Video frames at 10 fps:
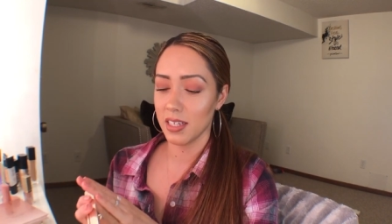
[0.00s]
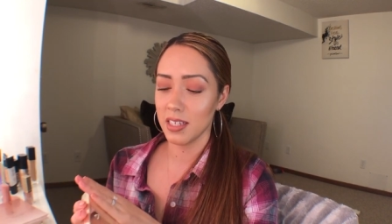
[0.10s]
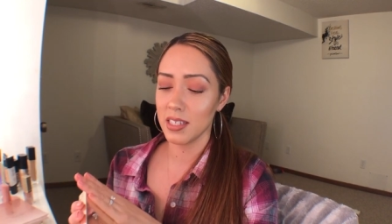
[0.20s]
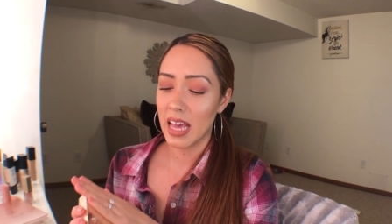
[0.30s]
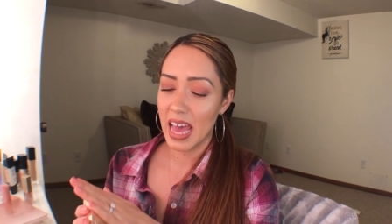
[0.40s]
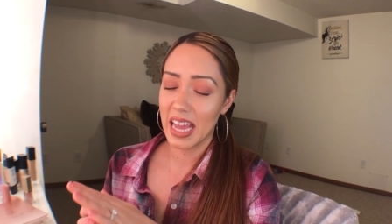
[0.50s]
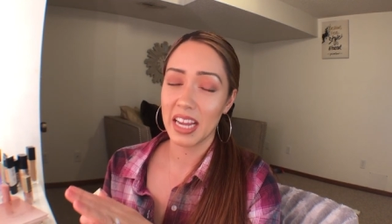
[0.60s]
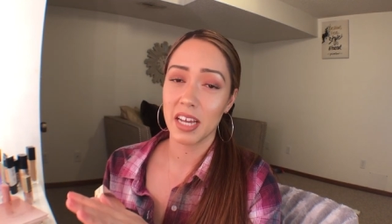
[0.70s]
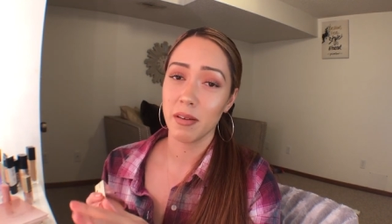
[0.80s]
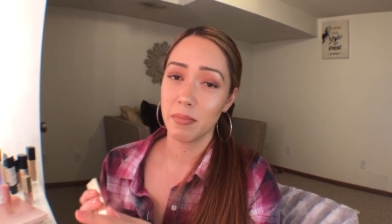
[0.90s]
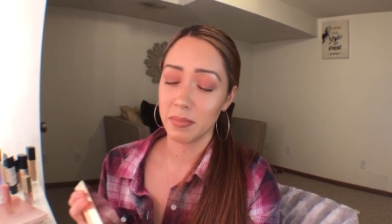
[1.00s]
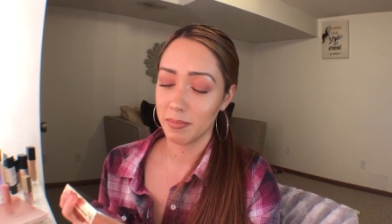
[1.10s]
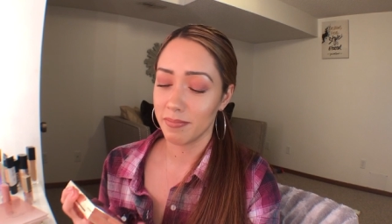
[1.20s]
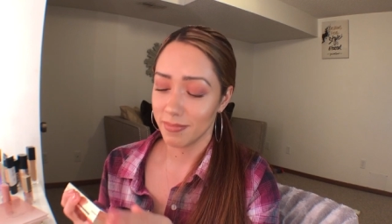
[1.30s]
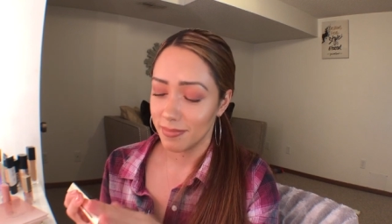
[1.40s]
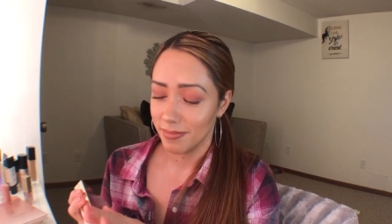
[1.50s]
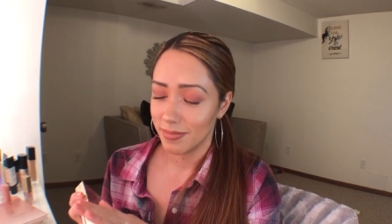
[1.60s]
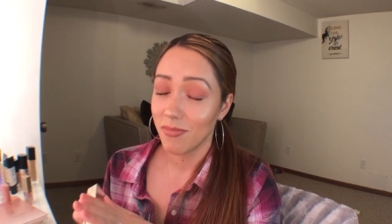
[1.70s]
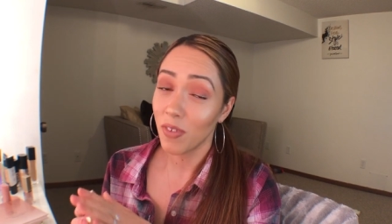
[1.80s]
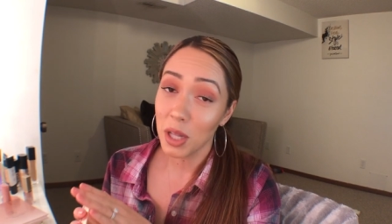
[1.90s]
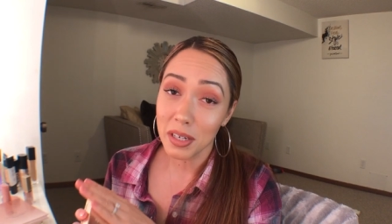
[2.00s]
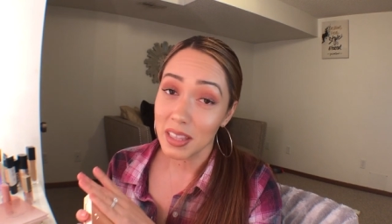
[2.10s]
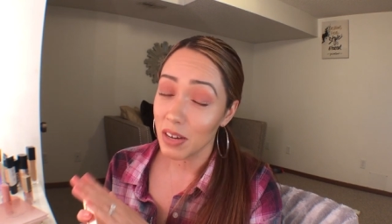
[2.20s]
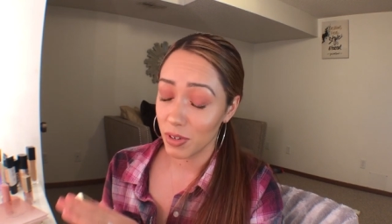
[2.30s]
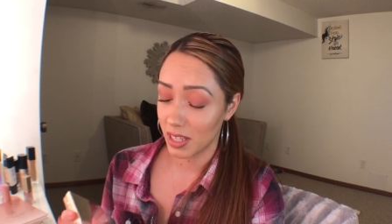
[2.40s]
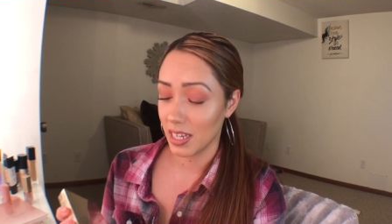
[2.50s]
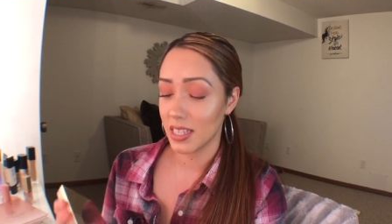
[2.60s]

this, and I'm falling in love with it.